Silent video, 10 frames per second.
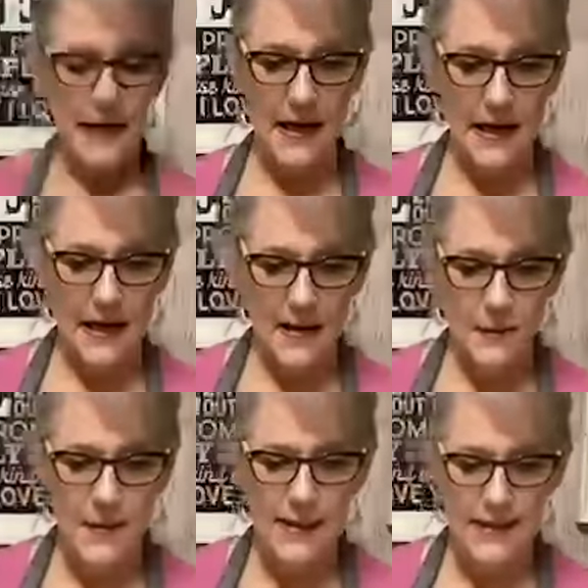and
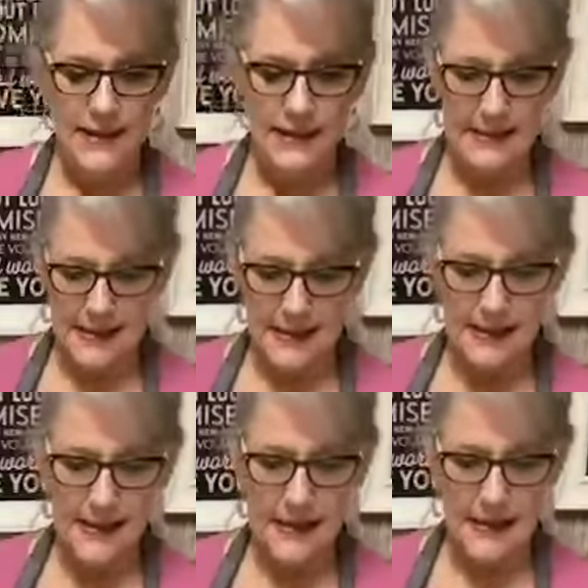what it does
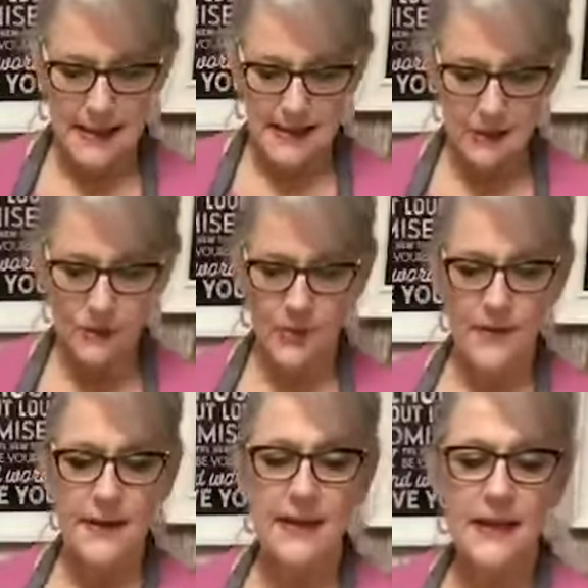is this will
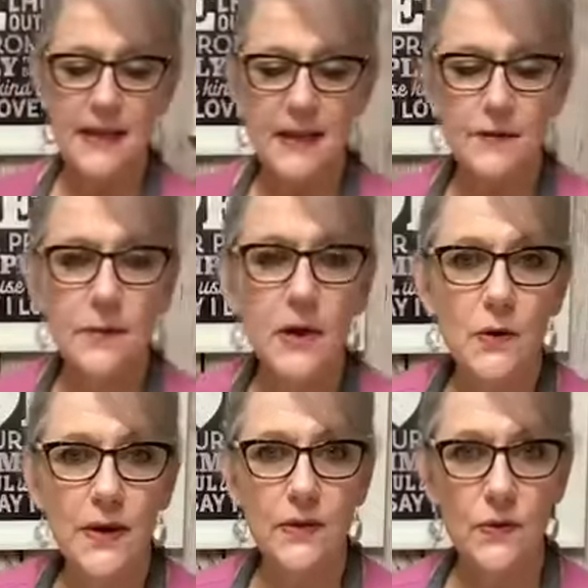prevent the ink from
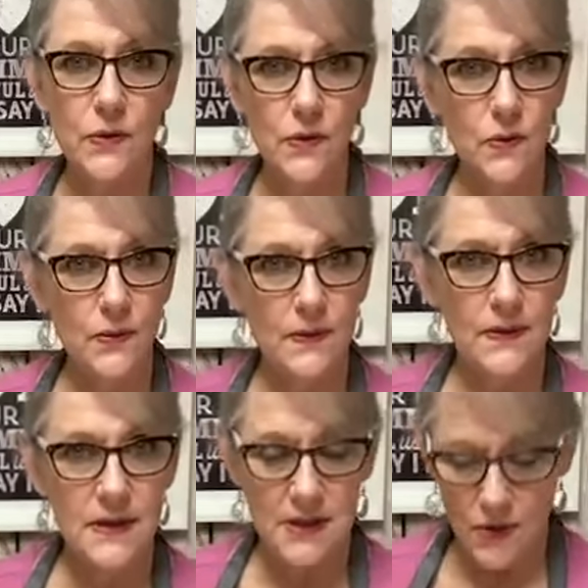
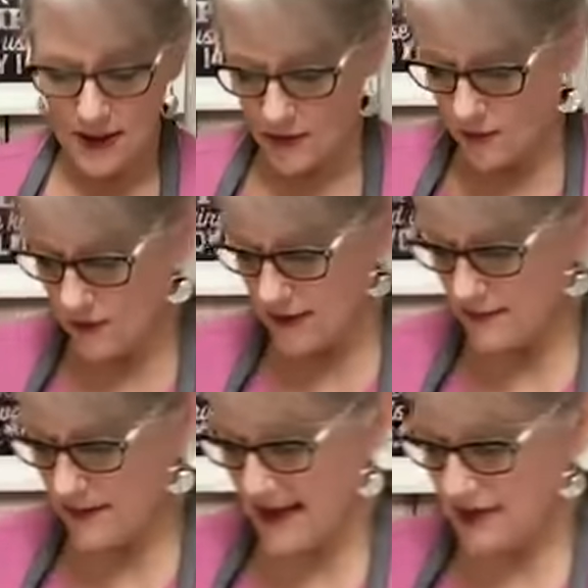soaking through to the
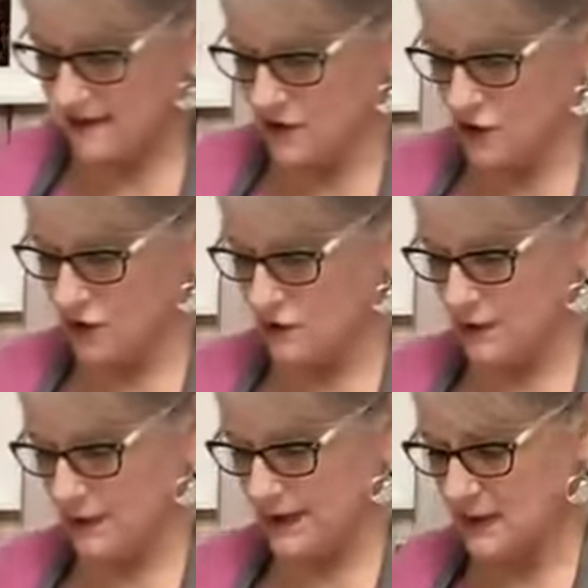back of the shirt where
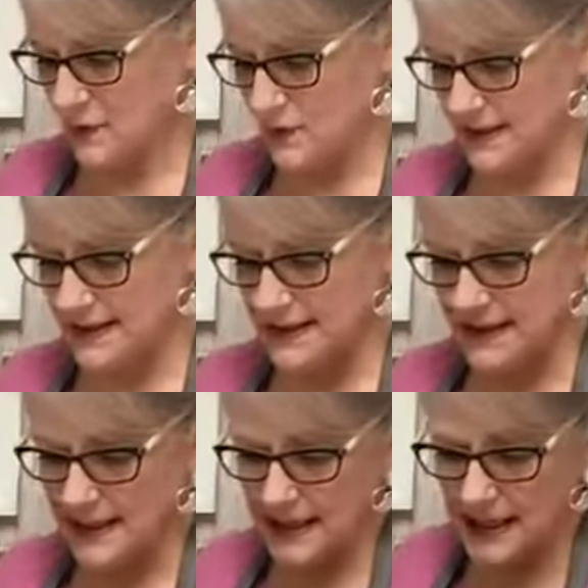we don't want to see
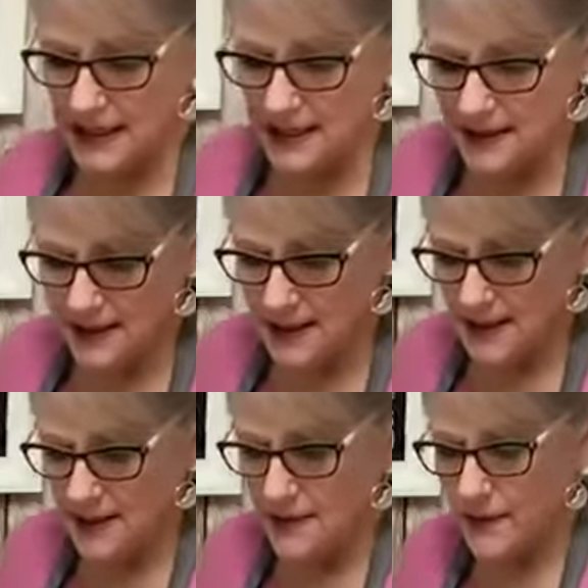ink.
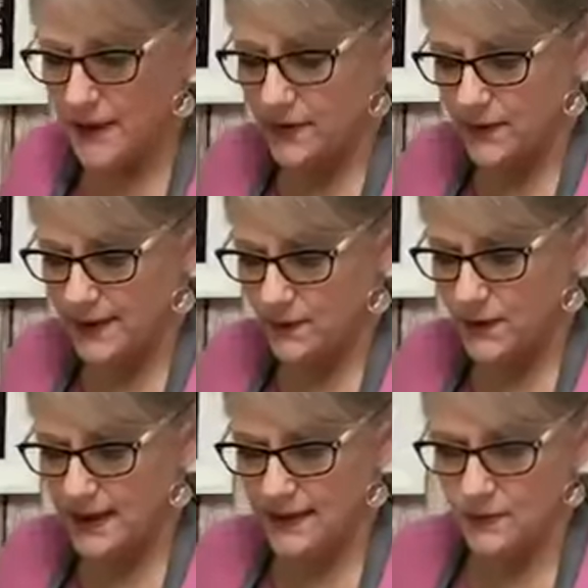We only
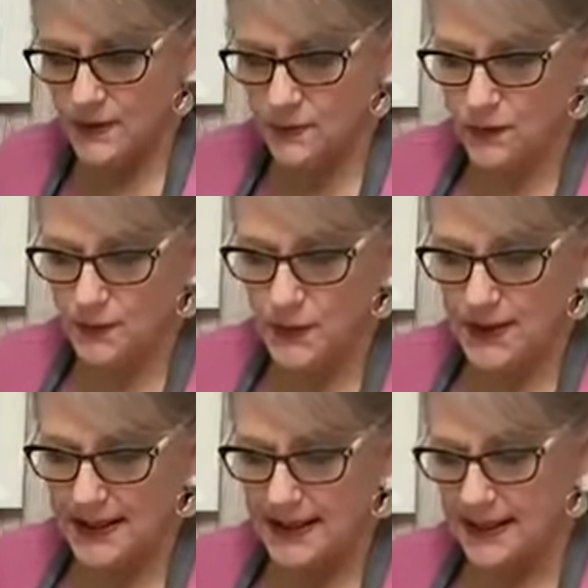want it where we're
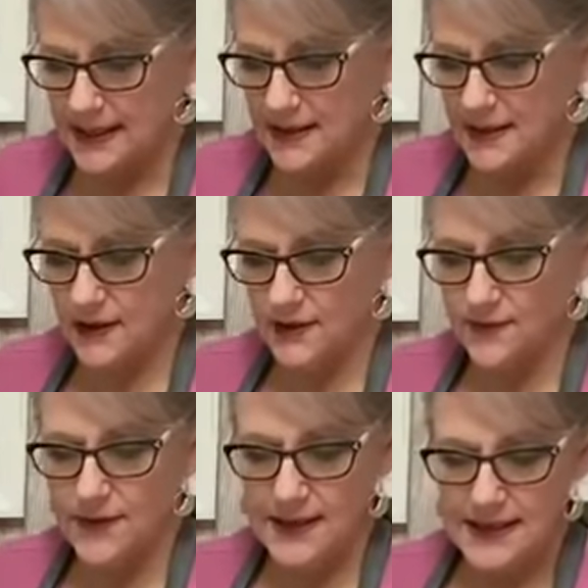putting it on the
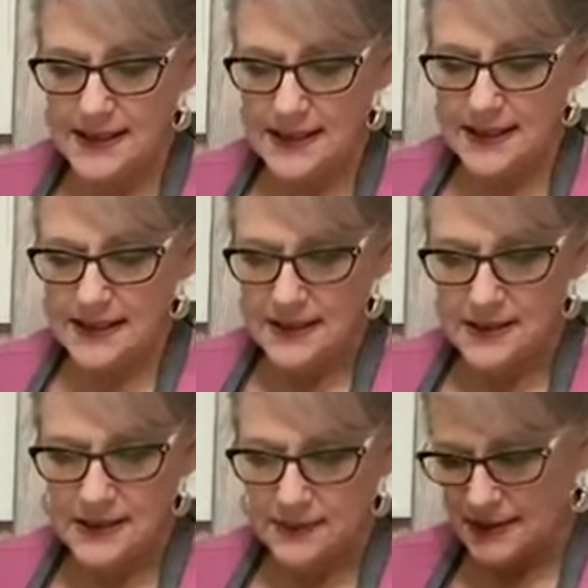front.
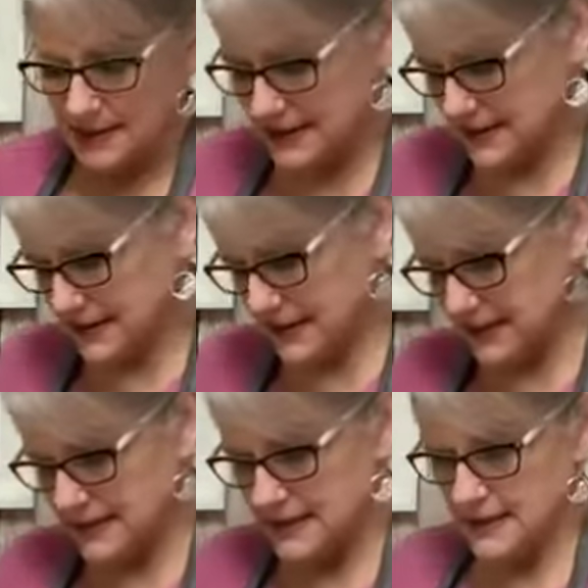So I'm going to stick
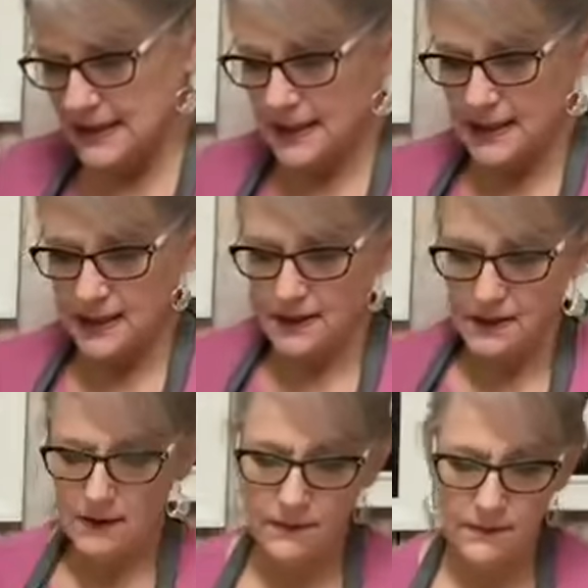this in
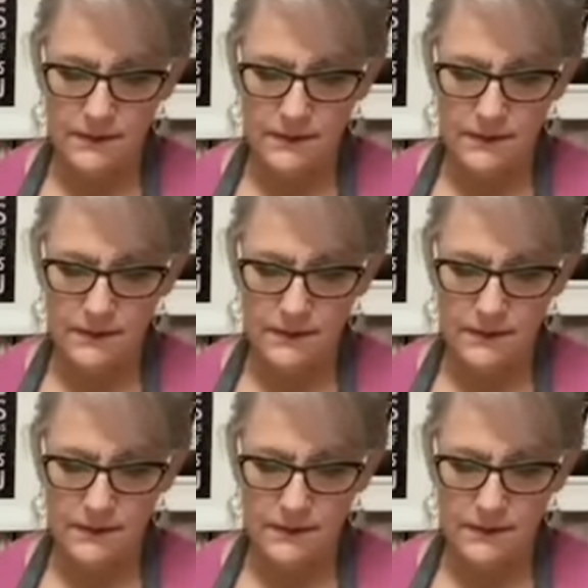here.